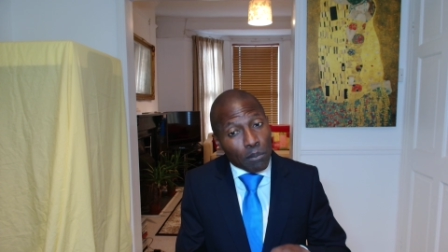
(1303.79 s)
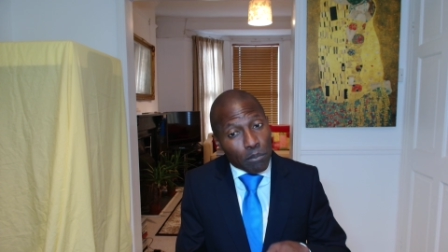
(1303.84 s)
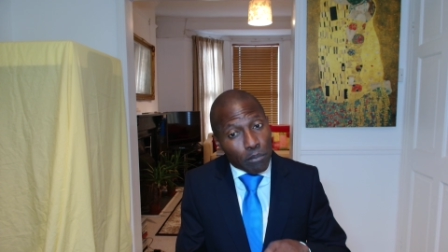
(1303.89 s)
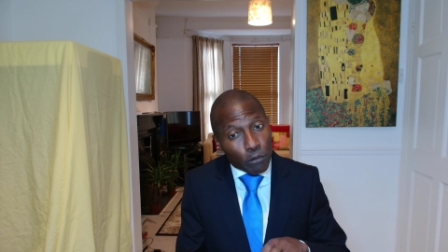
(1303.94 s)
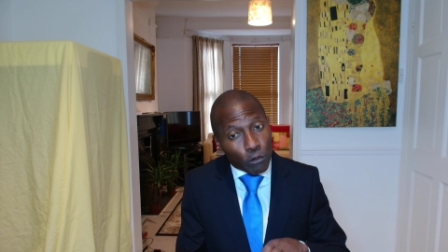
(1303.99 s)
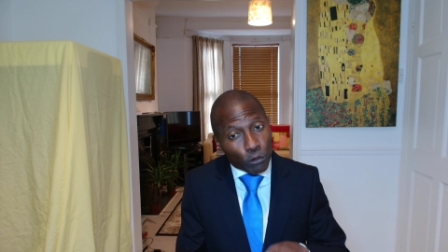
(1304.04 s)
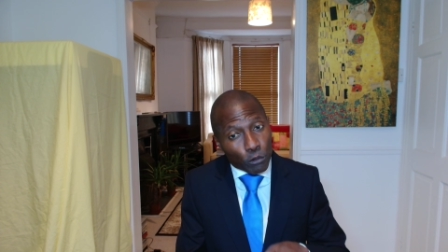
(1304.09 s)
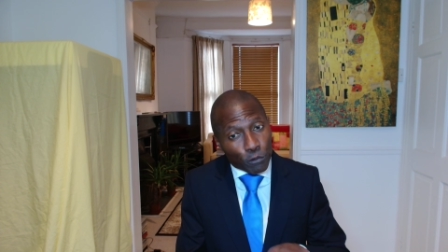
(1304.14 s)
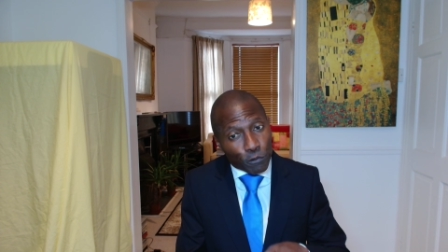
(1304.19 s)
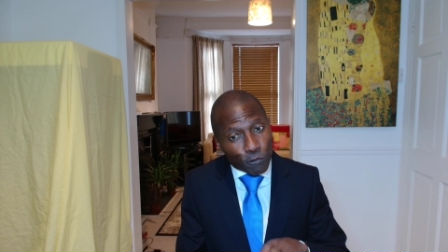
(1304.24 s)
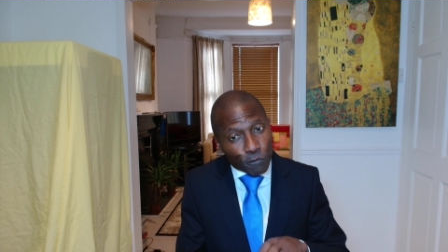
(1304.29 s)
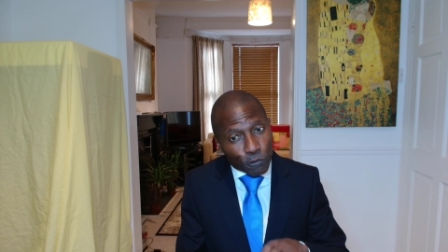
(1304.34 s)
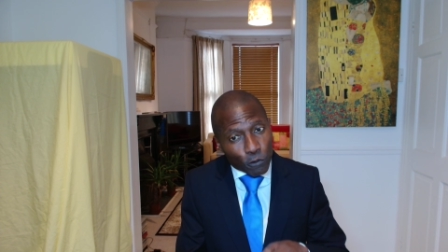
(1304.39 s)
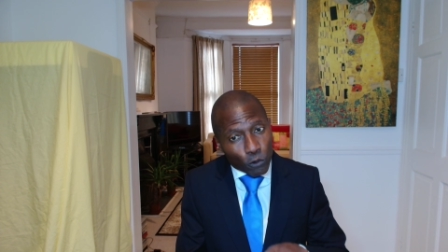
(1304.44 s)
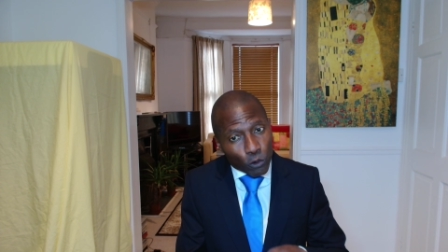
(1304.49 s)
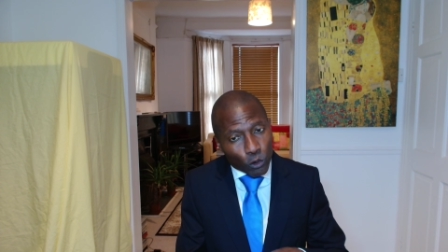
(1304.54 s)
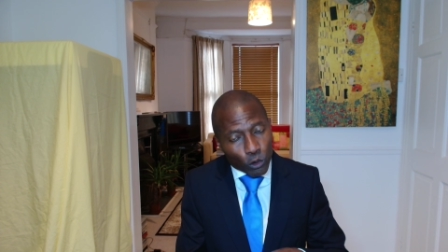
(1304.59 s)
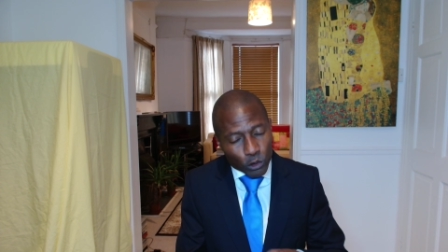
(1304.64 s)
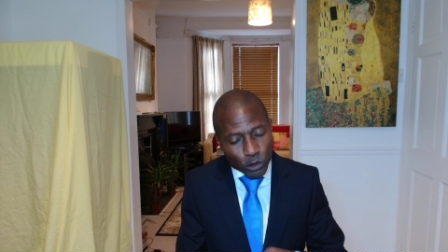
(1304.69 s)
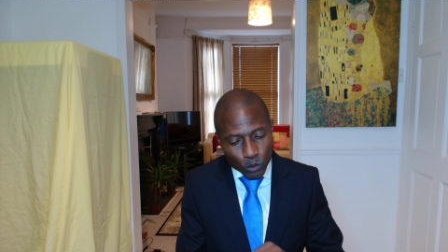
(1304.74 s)
brute
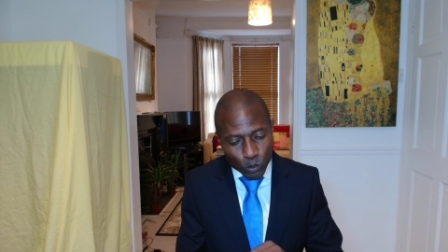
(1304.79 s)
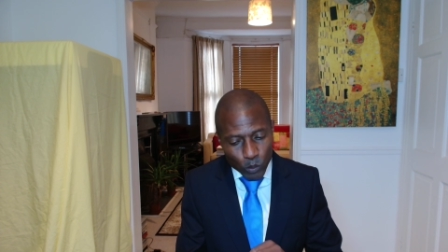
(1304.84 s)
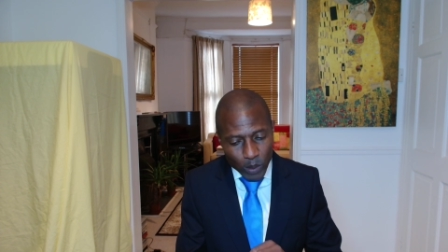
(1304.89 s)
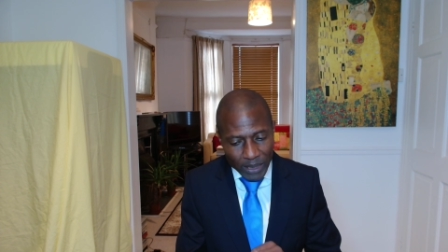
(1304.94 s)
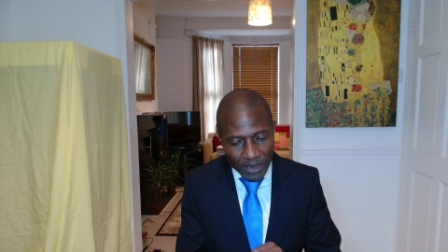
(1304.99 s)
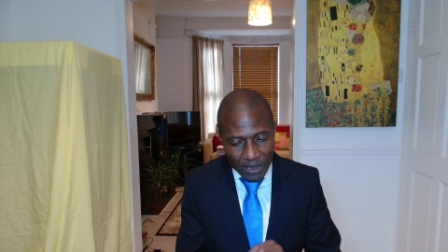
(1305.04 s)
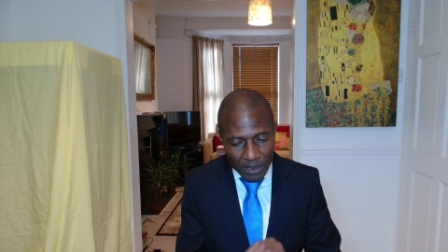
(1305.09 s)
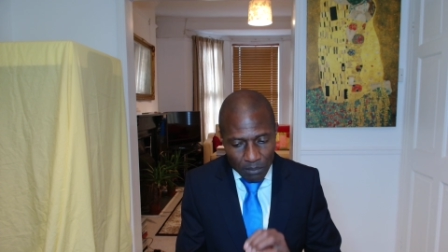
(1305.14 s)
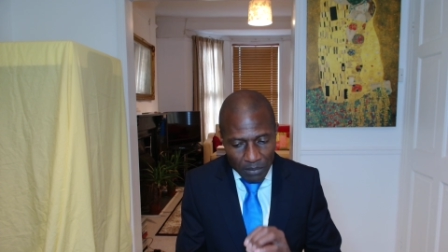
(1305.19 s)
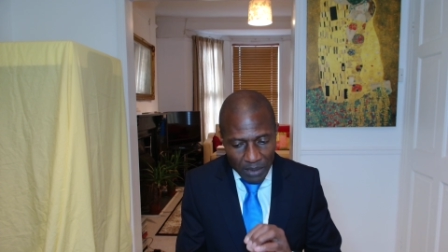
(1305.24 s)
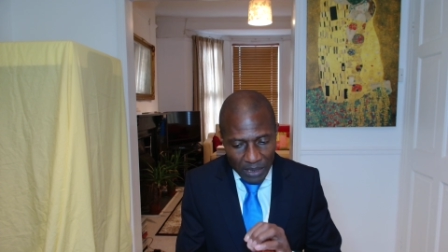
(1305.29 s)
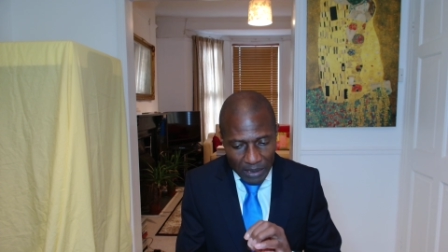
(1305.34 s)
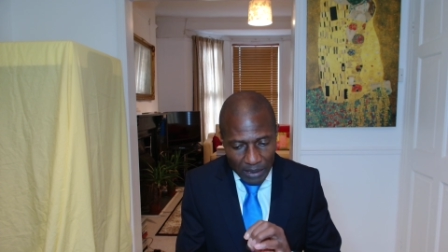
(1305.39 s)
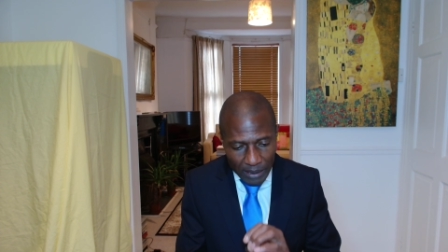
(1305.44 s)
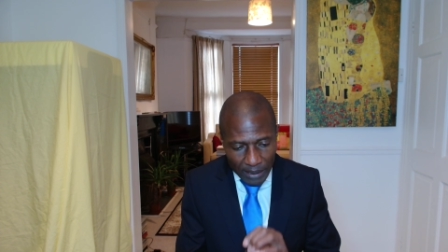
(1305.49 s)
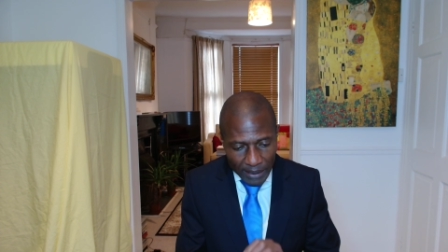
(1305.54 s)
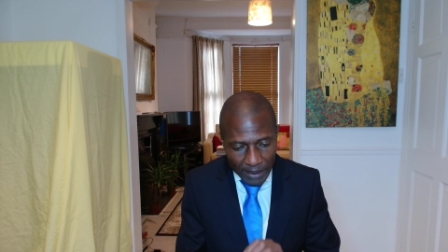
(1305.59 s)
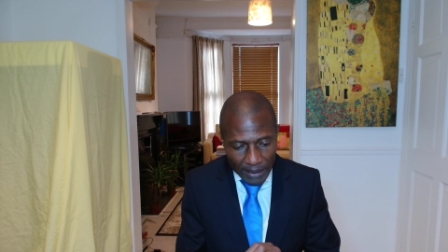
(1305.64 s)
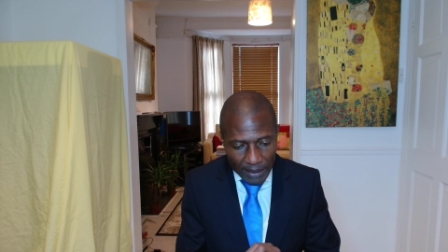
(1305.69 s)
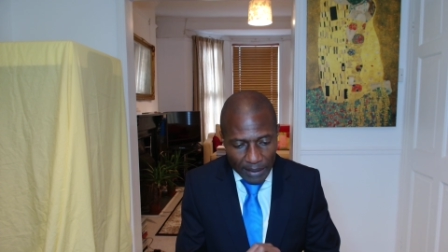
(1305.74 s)
force way to
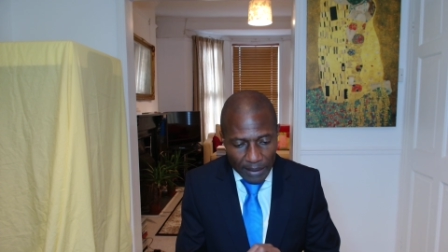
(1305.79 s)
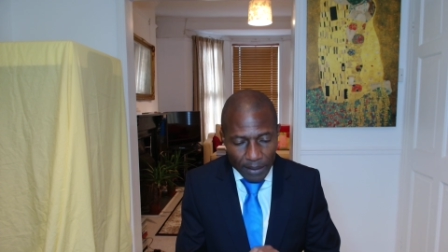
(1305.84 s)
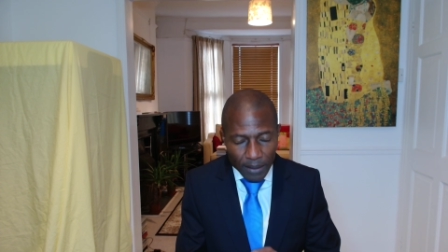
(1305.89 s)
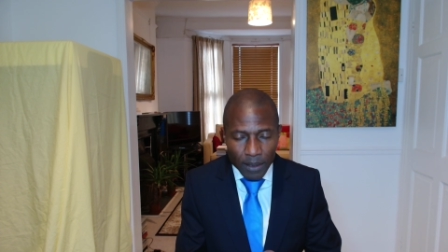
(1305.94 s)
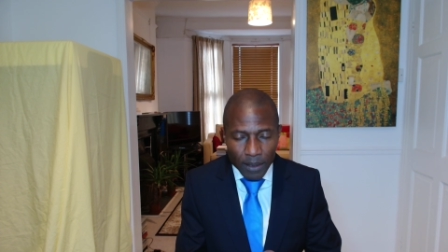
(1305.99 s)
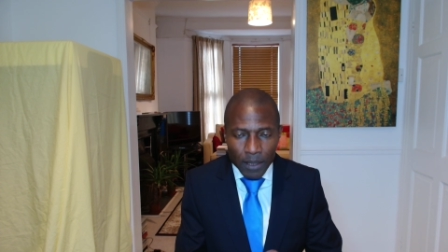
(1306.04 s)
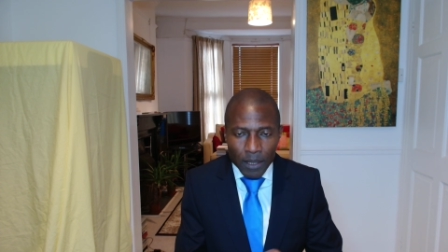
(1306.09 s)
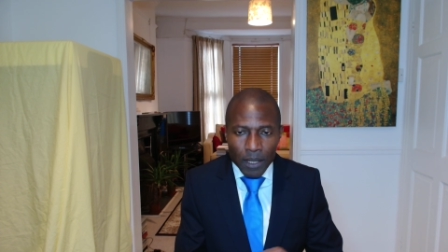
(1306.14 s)
mislead,